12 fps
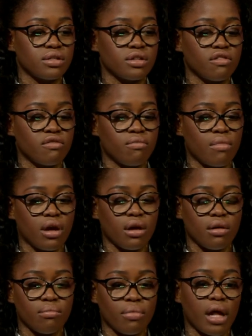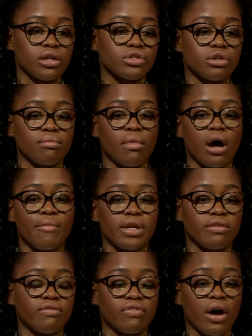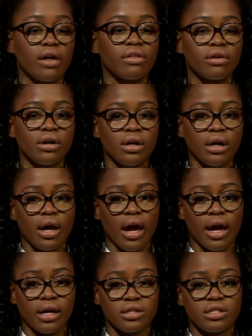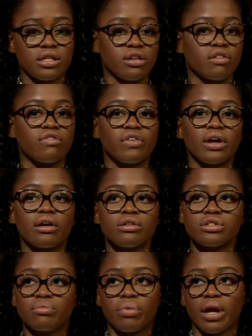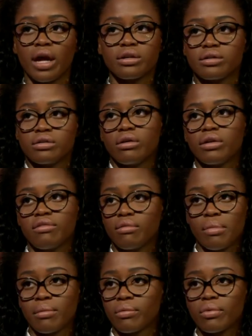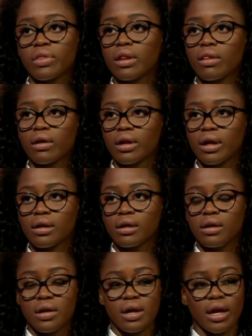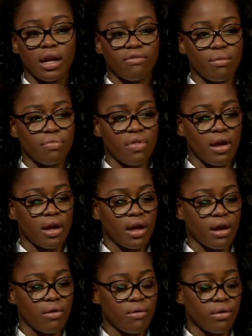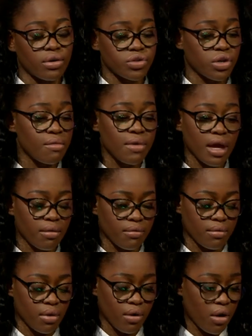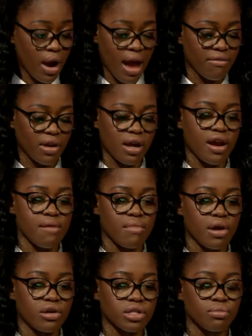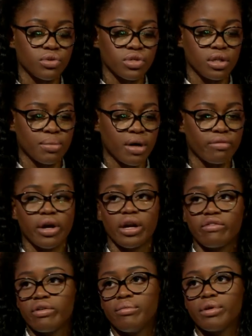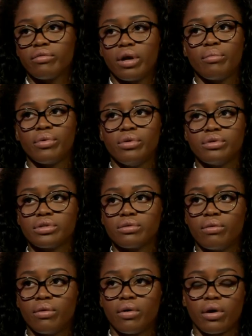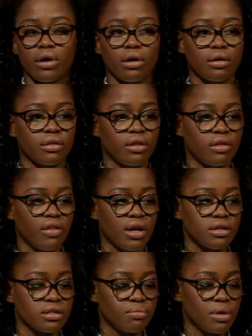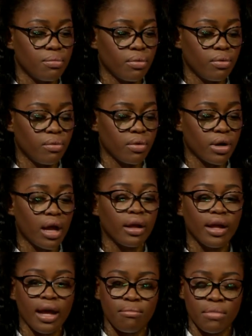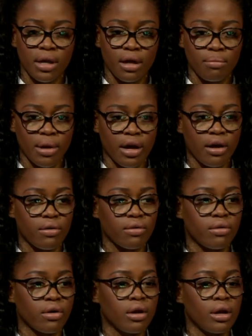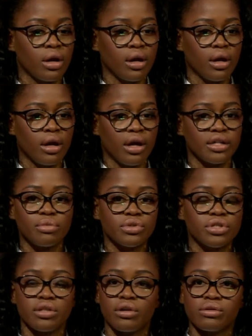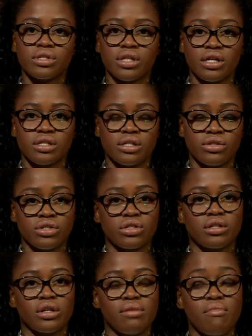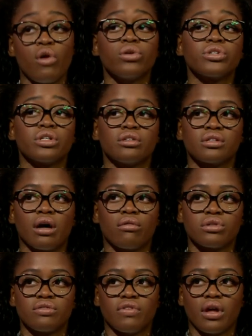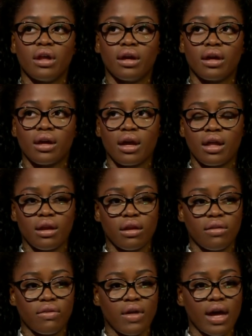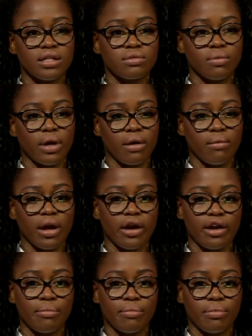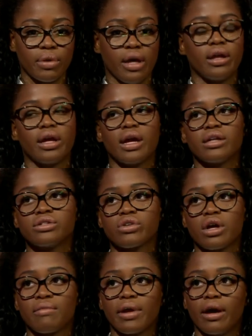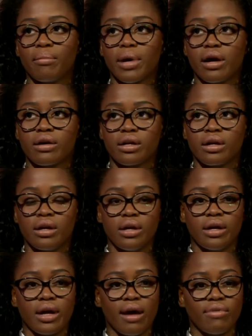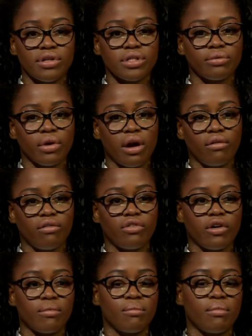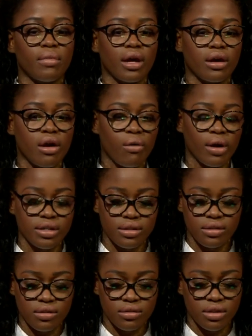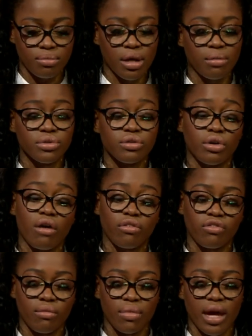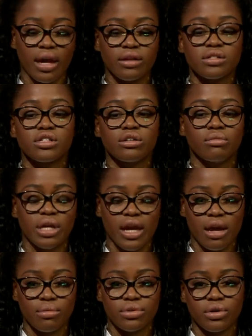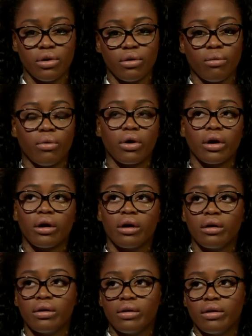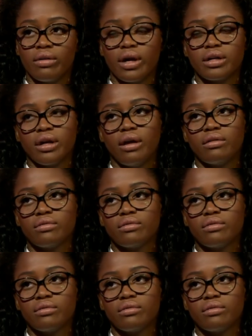of my biological mom and father. I can see their figures, but I don't even remember what they look like. And if I'm thinking or dreaming of or having a nightmare, it's mostly about running from the rebels or the things people were yelling at me about, or it's mostly those things and just the emotions I was feeling. And that's what I wake up yelling and screaming about and having to recover from, and going to be able to recover from that and still being able to go to work that day.